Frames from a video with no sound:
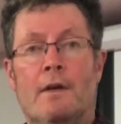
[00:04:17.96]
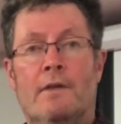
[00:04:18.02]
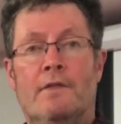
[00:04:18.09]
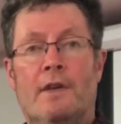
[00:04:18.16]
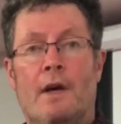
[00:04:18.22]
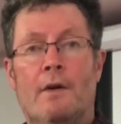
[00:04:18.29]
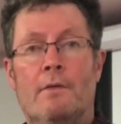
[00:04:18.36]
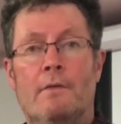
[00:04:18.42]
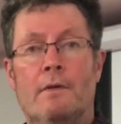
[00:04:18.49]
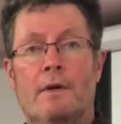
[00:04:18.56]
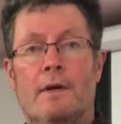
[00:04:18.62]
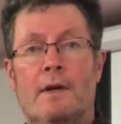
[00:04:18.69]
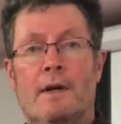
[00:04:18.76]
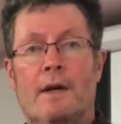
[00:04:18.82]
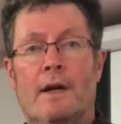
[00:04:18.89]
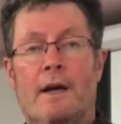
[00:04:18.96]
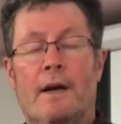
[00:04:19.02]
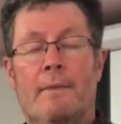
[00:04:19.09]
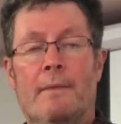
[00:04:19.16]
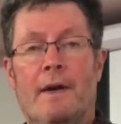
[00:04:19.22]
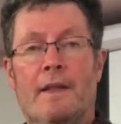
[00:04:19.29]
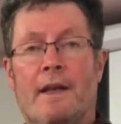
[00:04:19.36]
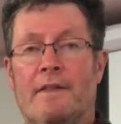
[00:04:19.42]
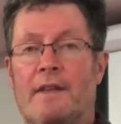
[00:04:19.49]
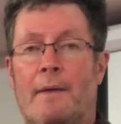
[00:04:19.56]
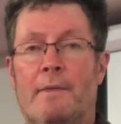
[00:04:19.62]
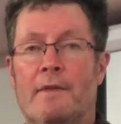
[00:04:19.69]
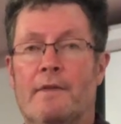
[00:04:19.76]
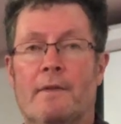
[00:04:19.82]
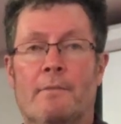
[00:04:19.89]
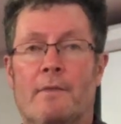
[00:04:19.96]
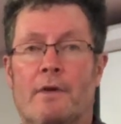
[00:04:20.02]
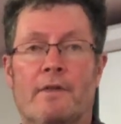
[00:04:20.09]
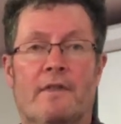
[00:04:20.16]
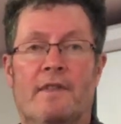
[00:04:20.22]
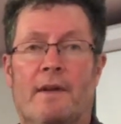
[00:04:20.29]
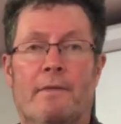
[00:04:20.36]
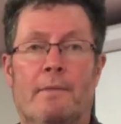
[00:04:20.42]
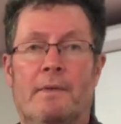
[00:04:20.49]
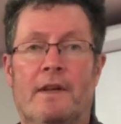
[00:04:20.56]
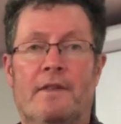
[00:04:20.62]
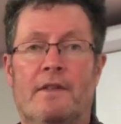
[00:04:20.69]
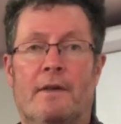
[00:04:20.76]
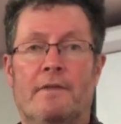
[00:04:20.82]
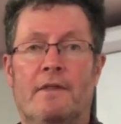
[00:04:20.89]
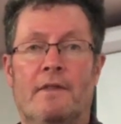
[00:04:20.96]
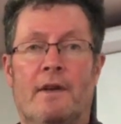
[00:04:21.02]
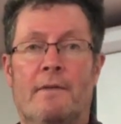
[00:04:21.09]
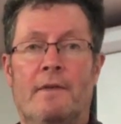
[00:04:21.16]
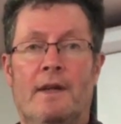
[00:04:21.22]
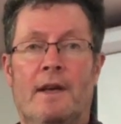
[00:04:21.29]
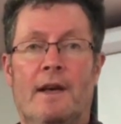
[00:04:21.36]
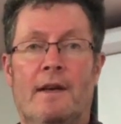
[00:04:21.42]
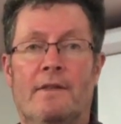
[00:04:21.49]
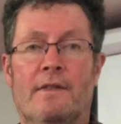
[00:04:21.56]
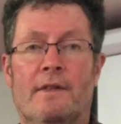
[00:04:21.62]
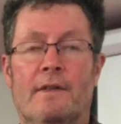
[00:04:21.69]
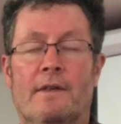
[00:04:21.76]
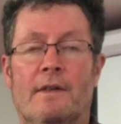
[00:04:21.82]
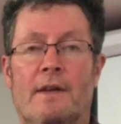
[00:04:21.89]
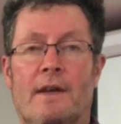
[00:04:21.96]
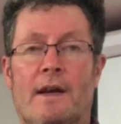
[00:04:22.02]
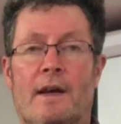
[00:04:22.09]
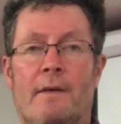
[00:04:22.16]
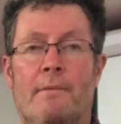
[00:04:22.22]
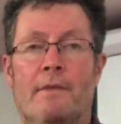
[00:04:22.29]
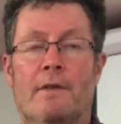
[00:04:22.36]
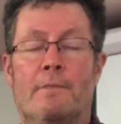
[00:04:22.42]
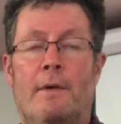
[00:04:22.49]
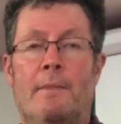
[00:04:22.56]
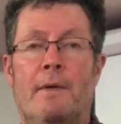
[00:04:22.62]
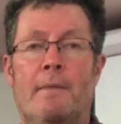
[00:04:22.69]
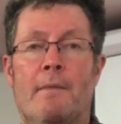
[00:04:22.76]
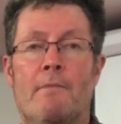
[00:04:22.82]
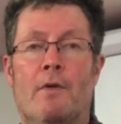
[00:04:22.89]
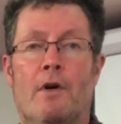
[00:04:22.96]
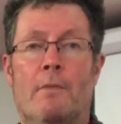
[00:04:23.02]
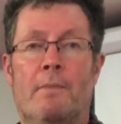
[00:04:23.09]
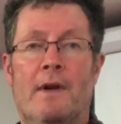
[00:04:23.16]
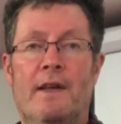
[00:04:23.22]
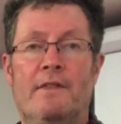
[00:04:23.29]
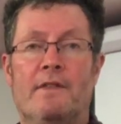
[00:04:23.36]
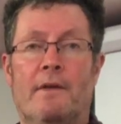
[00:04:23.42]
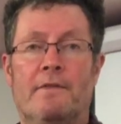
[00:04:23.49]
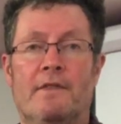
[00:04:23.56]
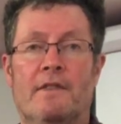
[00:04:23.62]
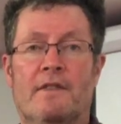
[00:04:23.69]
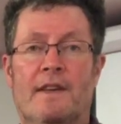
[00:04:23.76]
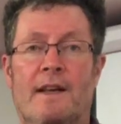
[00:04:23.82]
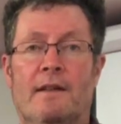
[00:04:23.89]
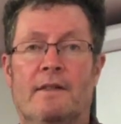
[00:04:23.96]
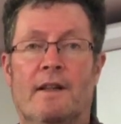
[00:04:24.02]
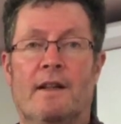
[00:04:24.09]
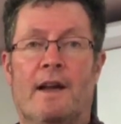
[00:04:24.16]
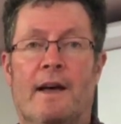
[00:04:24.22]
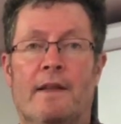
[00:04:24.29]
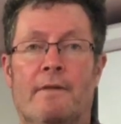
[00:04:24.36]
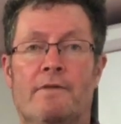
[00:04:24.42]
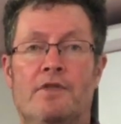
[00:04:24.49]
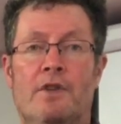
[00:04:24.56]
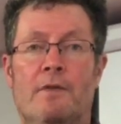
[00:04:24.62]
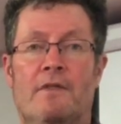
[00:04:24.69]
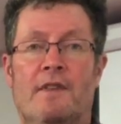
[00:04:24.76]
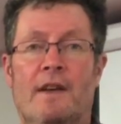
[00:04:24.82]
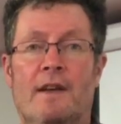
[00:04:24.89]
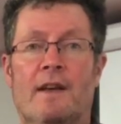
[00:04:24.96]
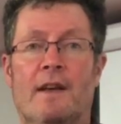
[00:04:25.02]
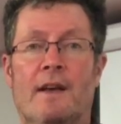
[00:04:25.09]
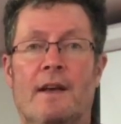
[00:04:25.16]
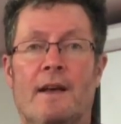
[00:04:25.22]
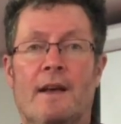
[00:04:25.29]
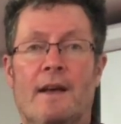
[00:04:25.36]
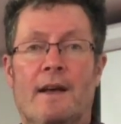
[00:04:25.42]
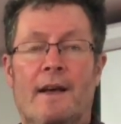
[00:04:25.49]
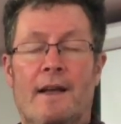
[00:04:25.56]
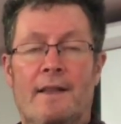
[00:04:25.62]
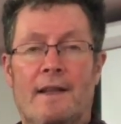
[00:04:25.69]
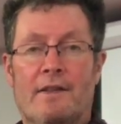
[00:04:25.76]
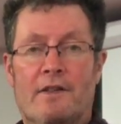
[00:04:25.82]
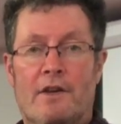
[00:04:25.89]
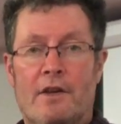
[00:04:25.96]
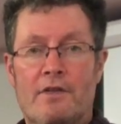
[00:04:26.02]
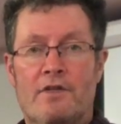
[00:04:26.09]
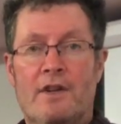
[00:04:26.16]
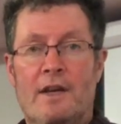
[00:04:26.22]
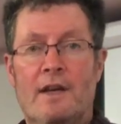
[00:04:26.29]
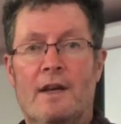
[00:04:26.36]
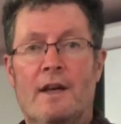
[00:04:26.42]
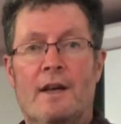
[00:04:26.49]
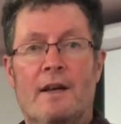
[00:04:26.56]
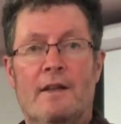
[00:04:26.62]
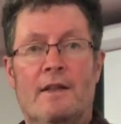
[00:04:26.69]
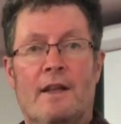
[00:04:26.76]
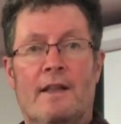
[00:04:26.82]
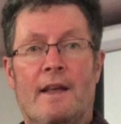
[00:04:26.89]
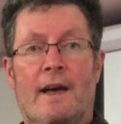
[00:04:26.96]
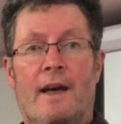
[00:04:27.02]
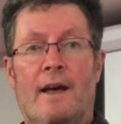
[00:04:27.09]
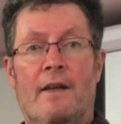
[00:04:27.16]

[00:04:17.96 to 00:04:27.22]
So, and that's happened to more than several police officers over the years. There's probably been more police officers killed in the line of duty in this country than